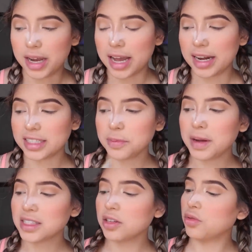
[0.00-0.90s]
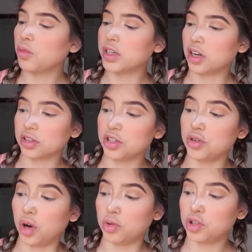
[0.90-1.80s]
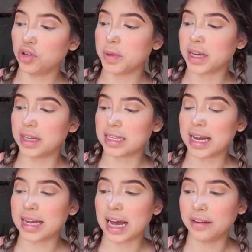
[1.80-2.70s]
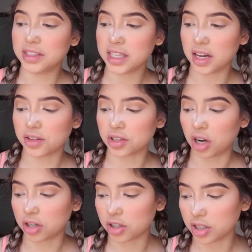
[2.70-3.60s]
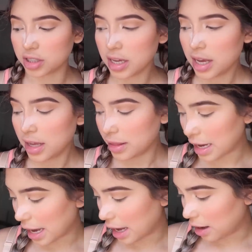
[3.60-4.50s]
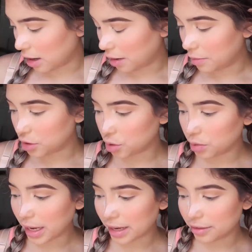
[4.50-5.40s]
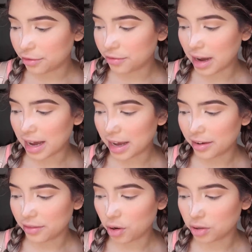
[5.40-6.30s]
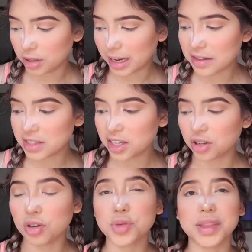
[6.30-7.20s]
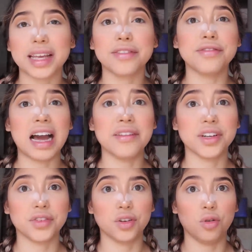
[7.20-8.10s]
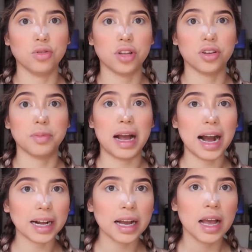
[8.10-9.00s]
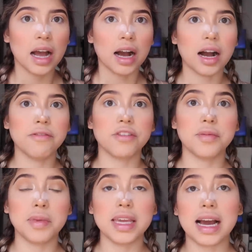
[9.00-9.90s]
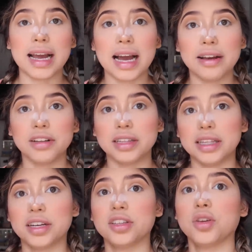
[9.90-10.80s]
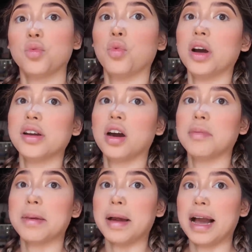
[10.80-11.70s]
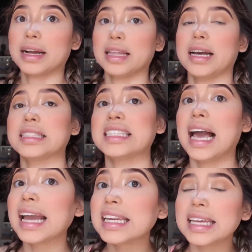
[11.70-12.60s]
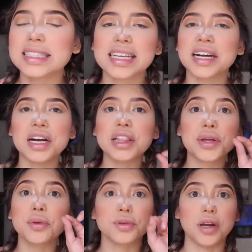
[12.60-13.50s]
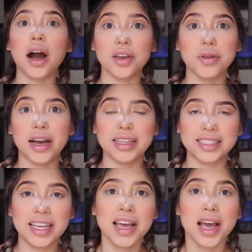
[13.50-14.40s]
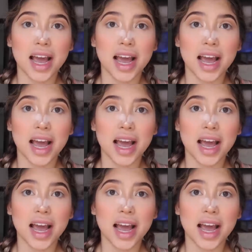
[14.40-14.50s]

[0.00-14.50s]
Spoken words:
And it depends on what doctor you go to, because I have seen other doctors that do like five, like I've seen girls with like five different holes on their back. For me, I have literally one on my back, like a tiny, it's like a little dot, you guys.